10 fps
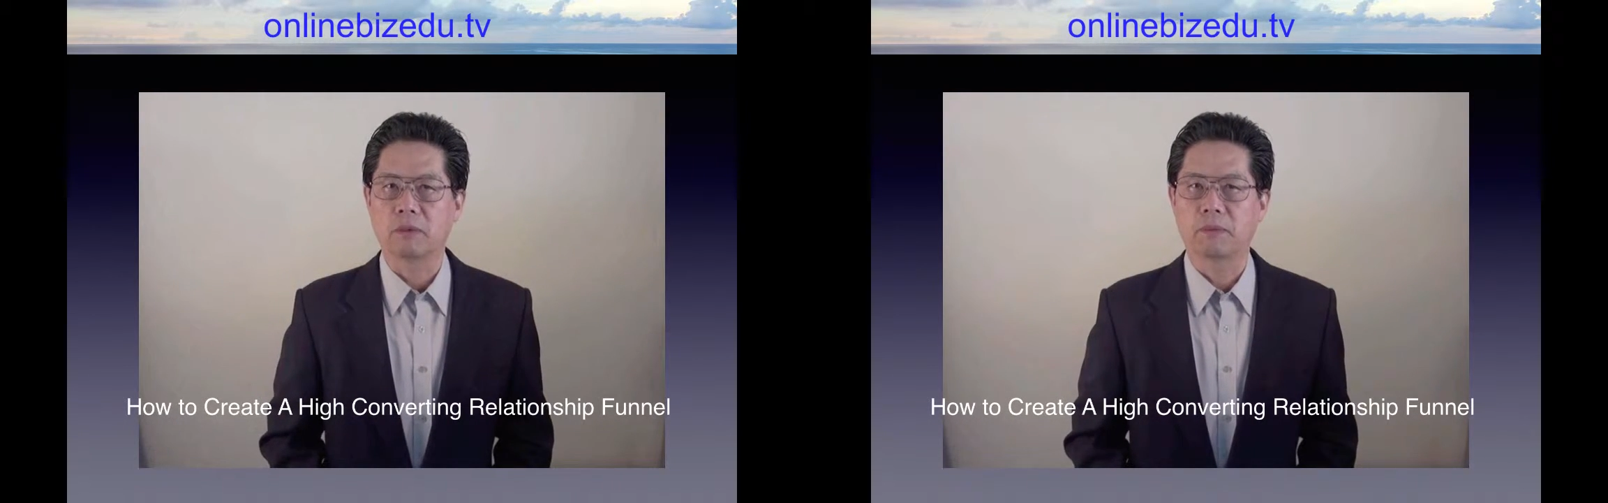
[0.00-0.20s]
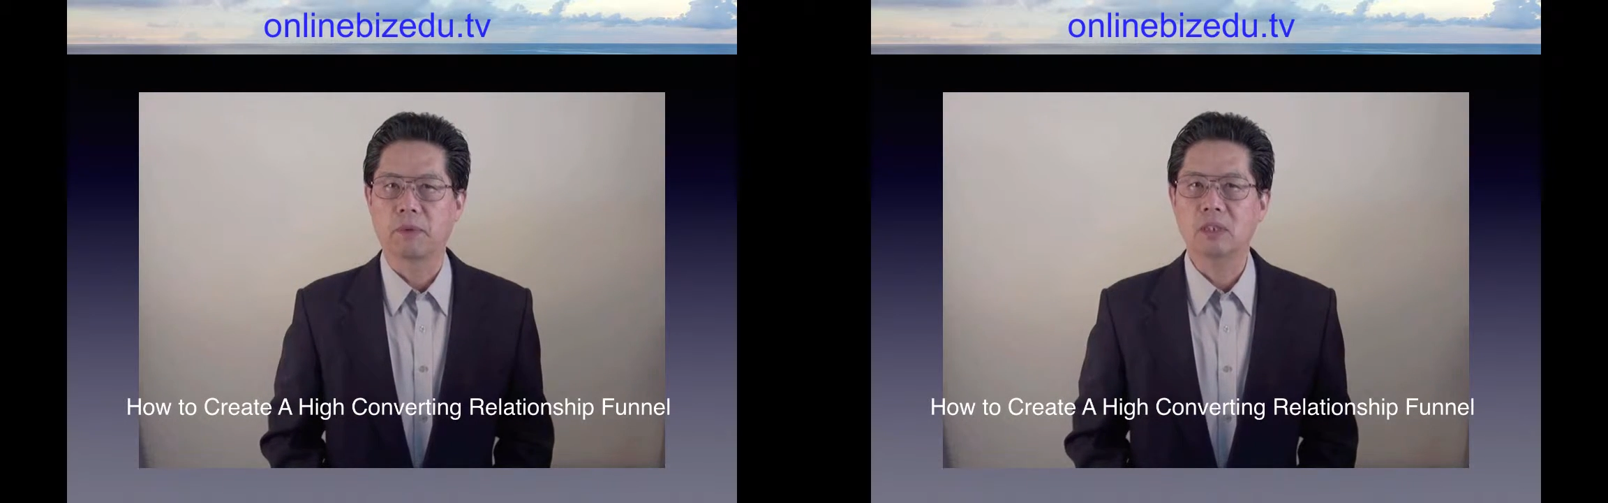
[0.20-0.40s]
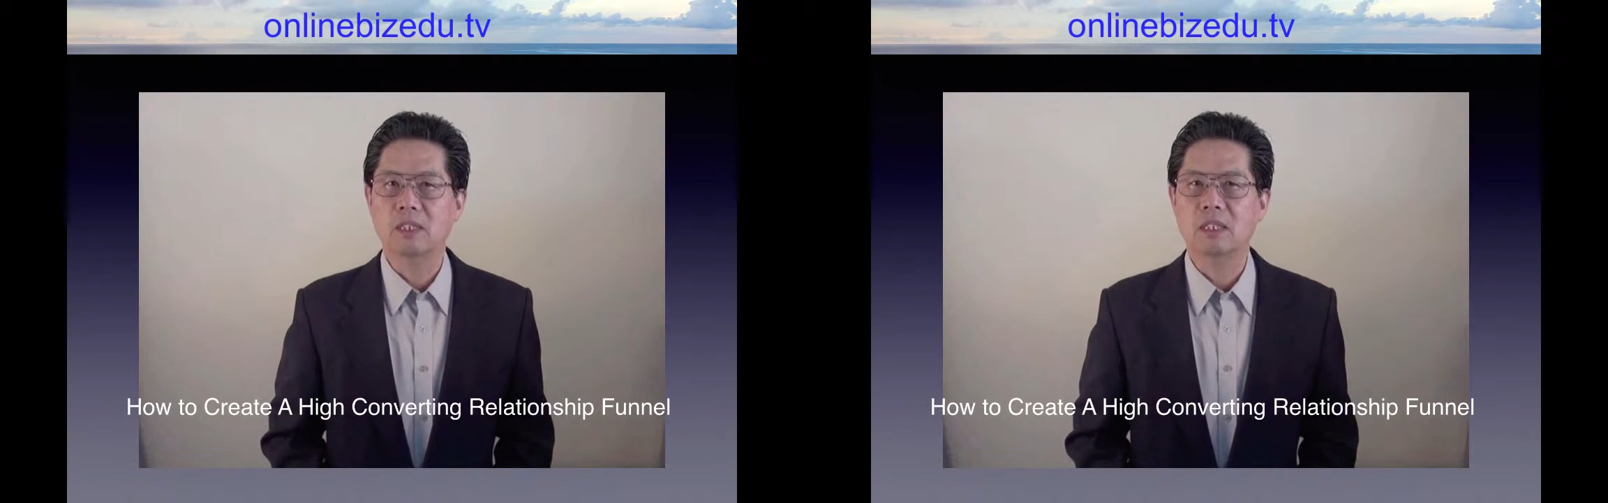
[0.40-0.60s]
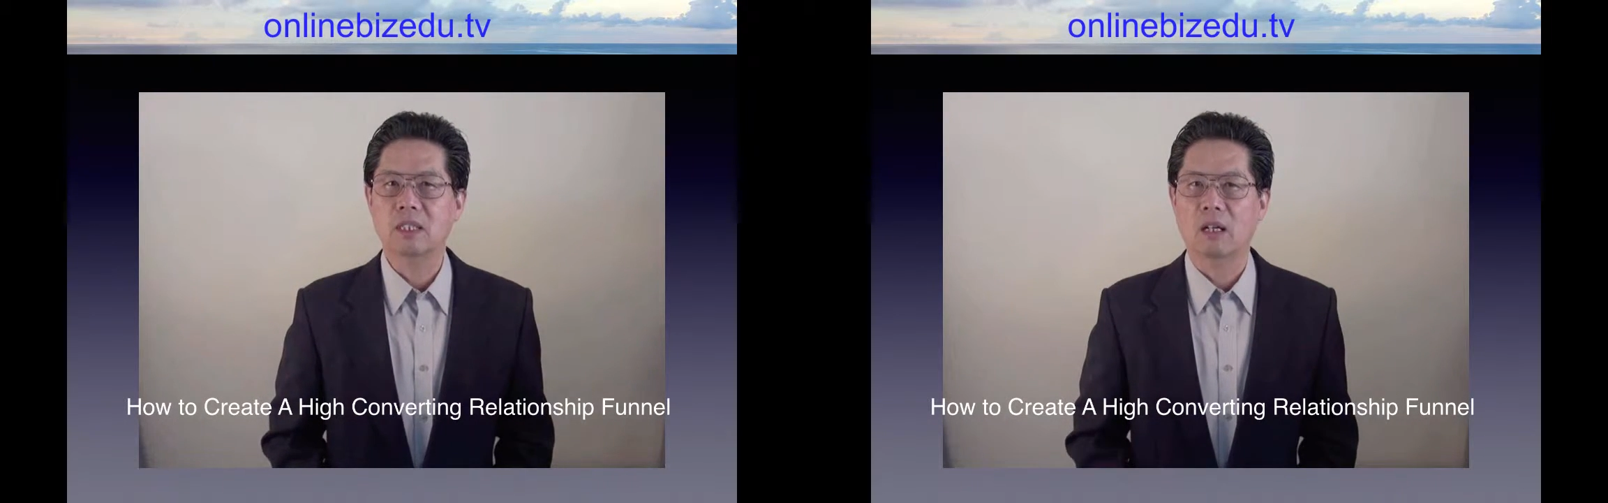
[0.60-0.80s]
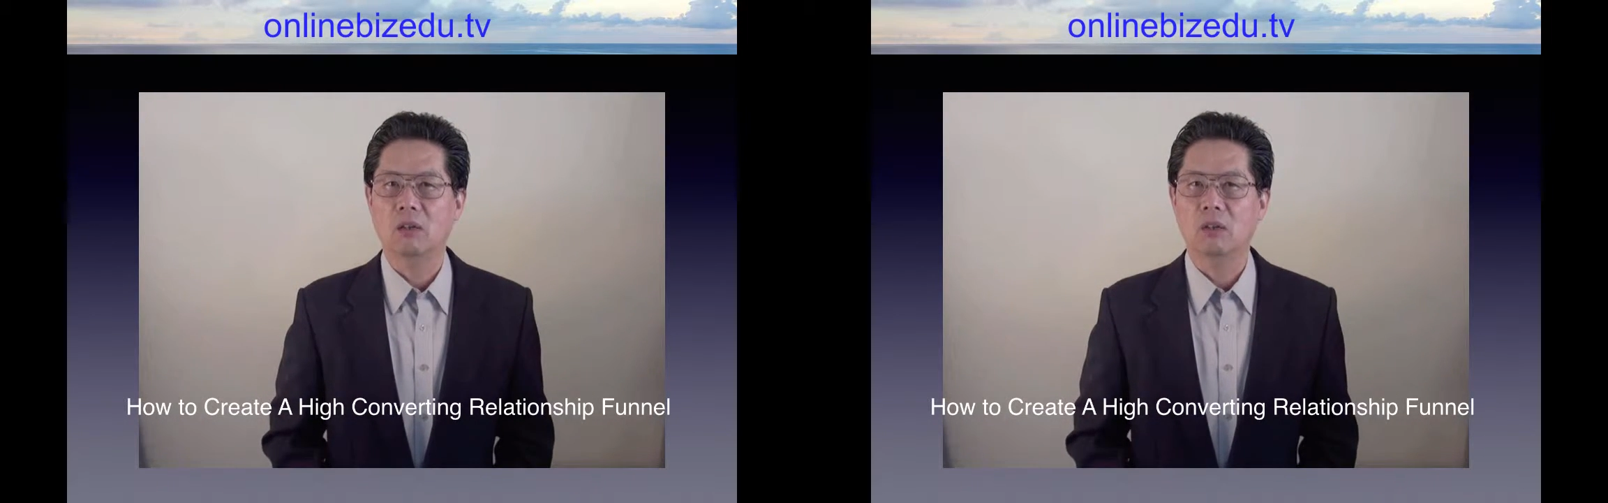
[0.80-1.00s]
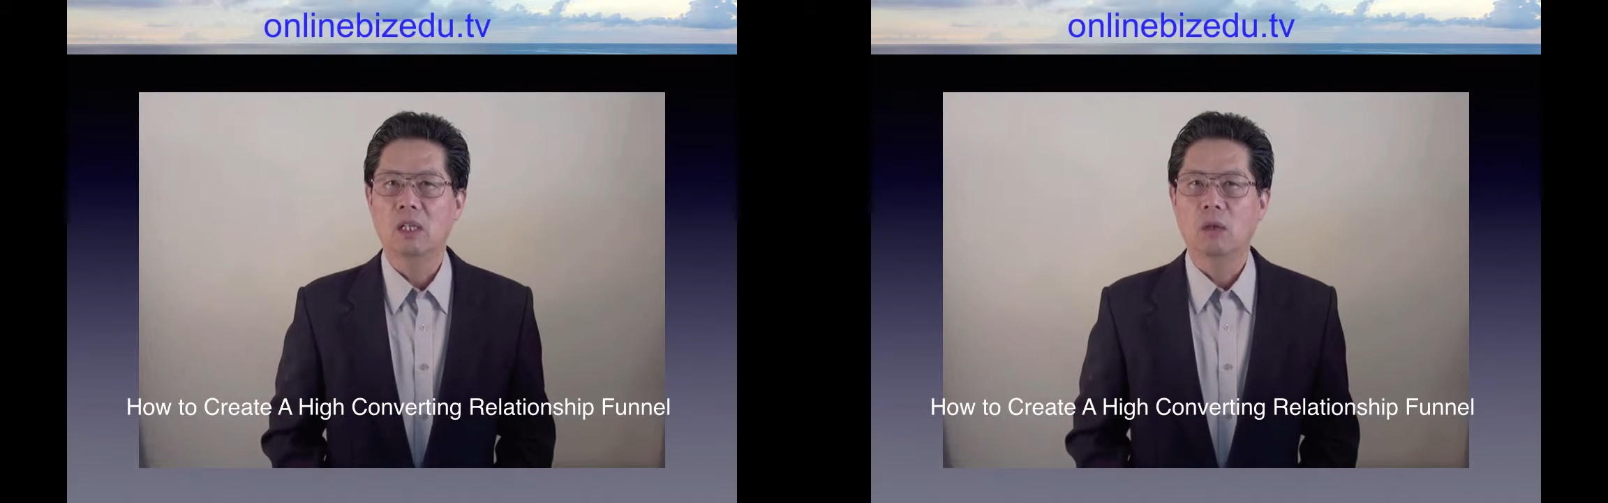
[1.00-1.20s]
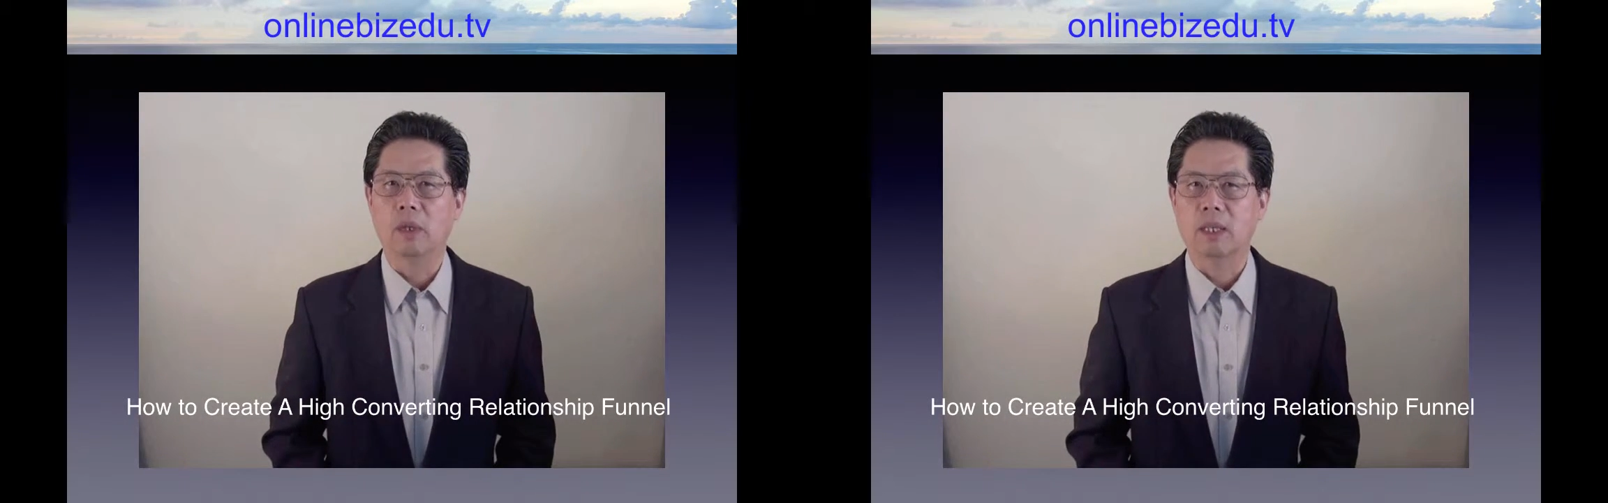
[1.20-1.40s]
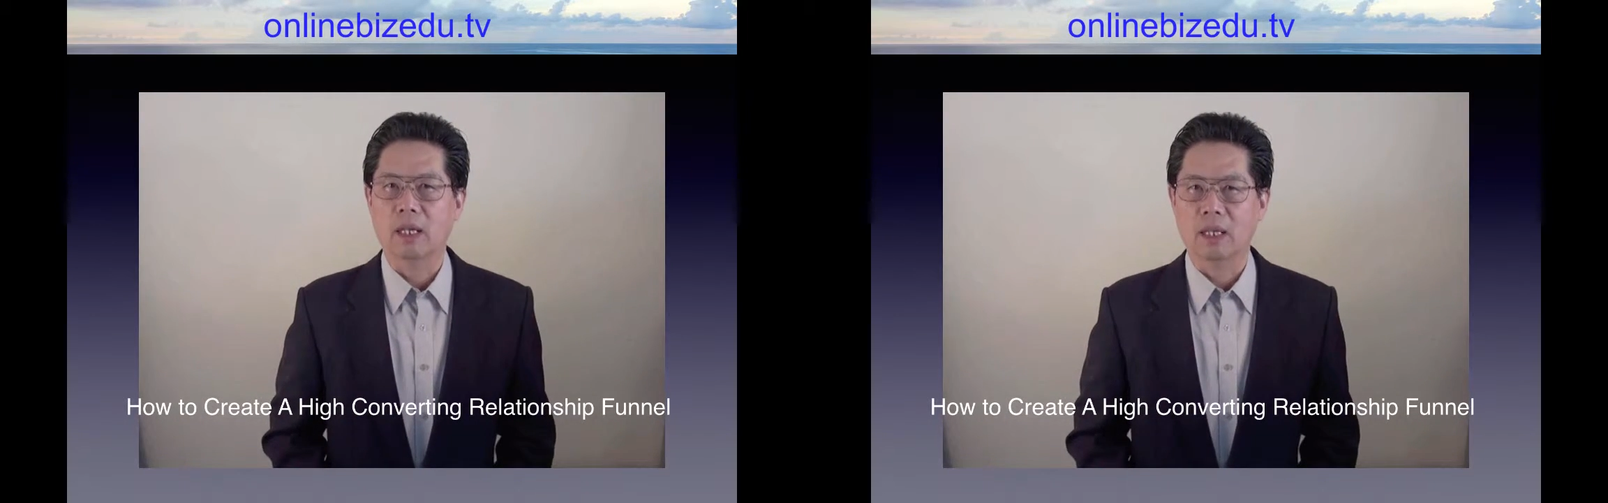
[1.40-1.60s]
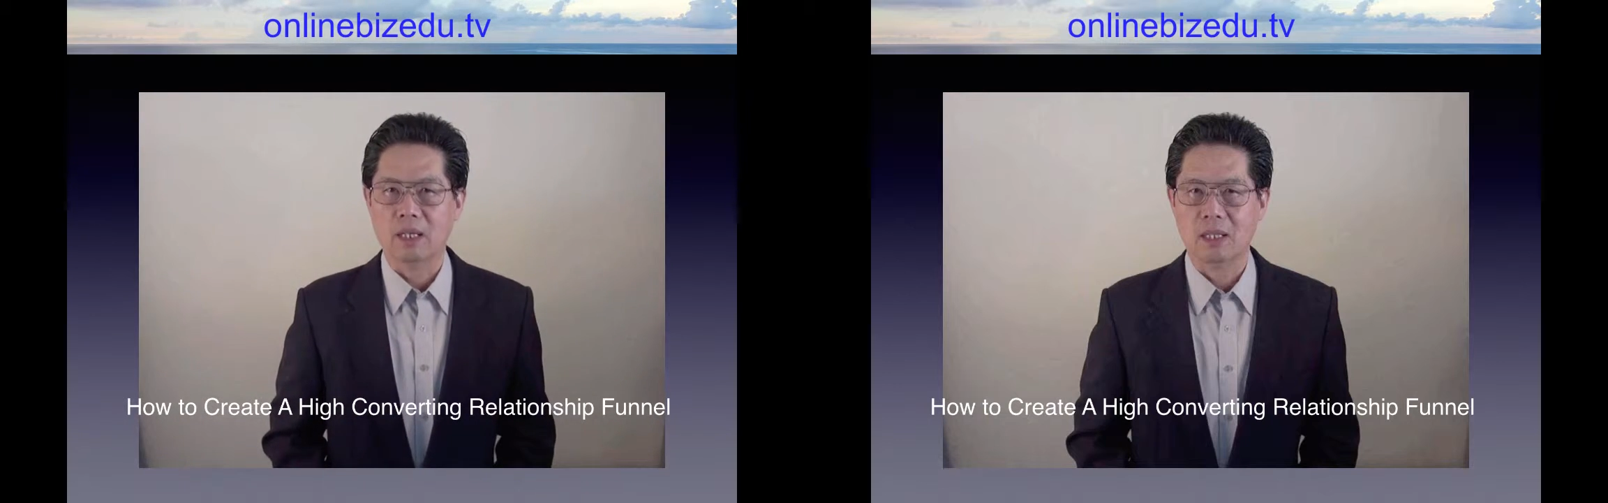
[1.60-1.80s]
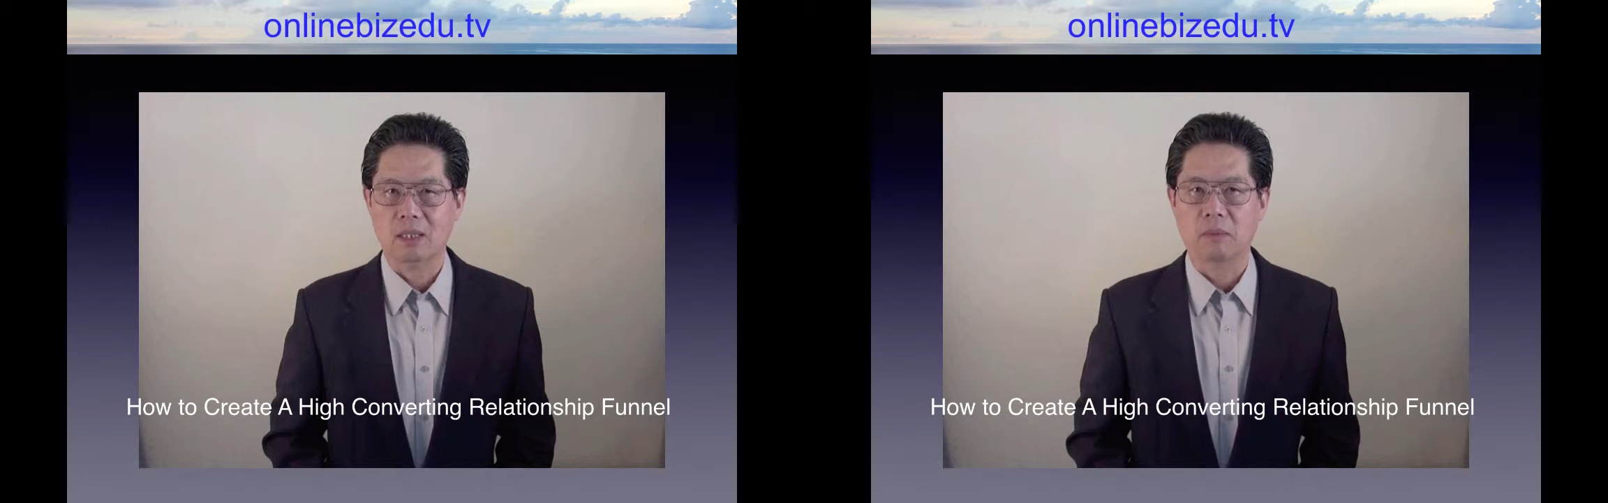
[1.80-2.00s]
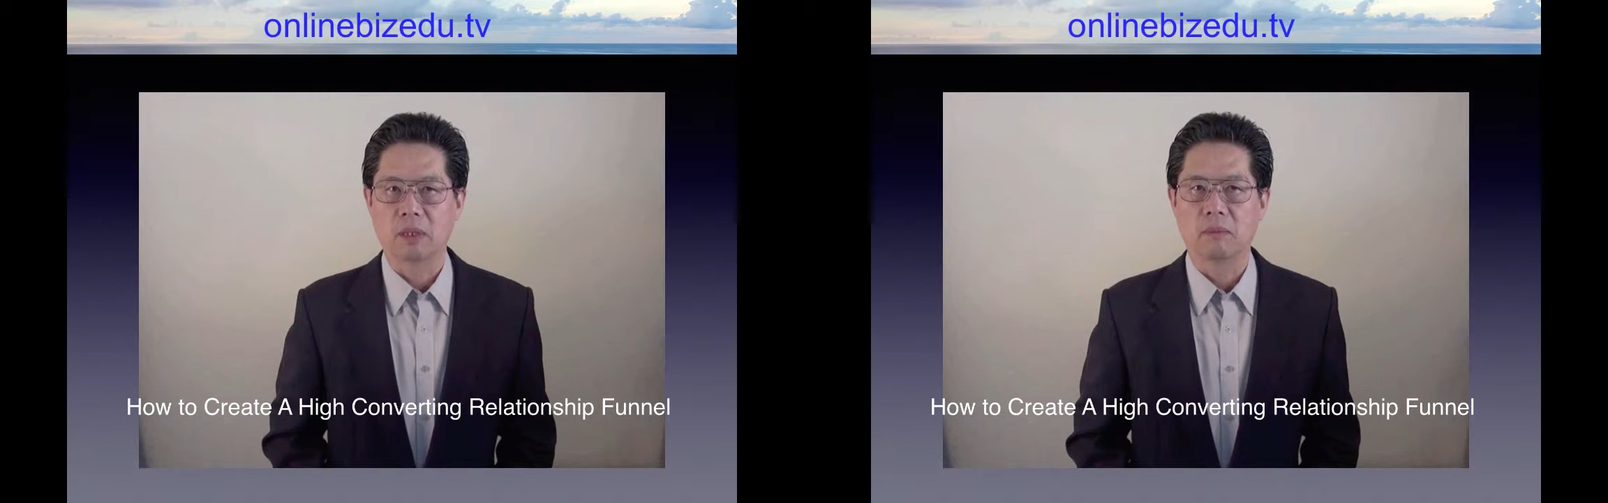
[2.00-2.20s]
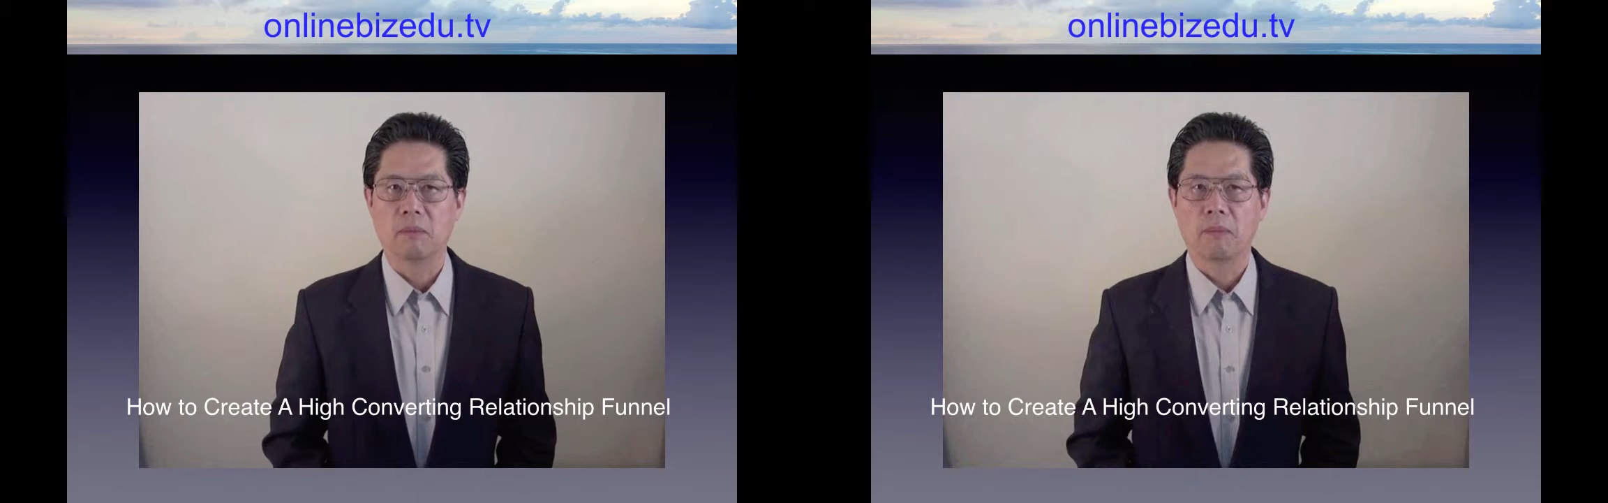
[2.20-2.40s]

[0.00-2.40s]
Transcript: first sale with a customer.